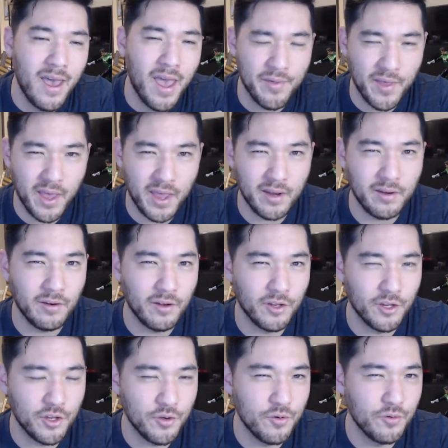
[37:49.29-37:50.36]
and then
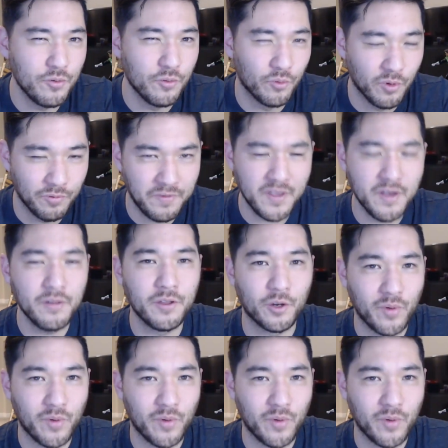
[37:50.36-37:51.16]
you reveal the